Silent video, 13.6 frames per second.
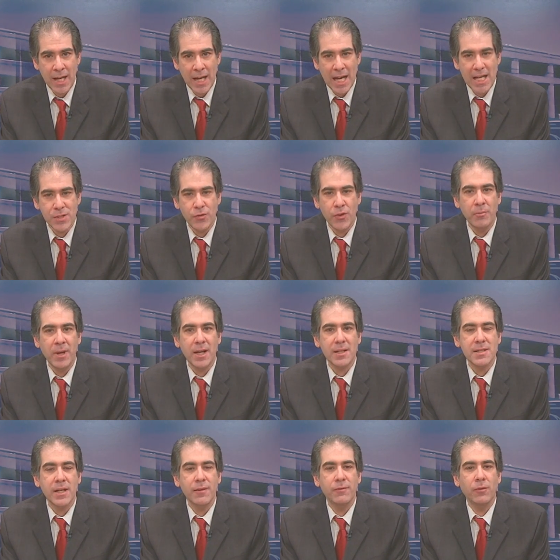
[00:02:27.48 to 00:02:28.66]
As for the Mets,
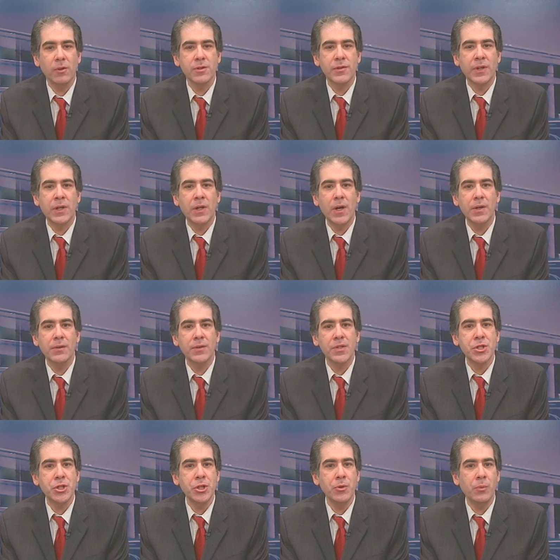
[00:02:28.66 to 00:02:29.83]
they fall to the Cardinals
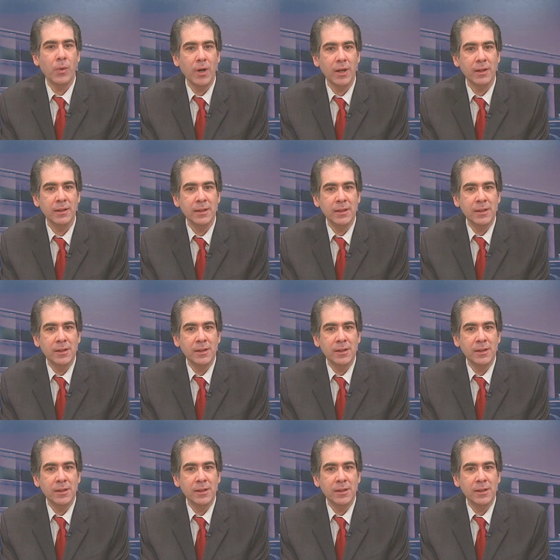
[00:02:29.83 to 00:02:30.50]
2-1.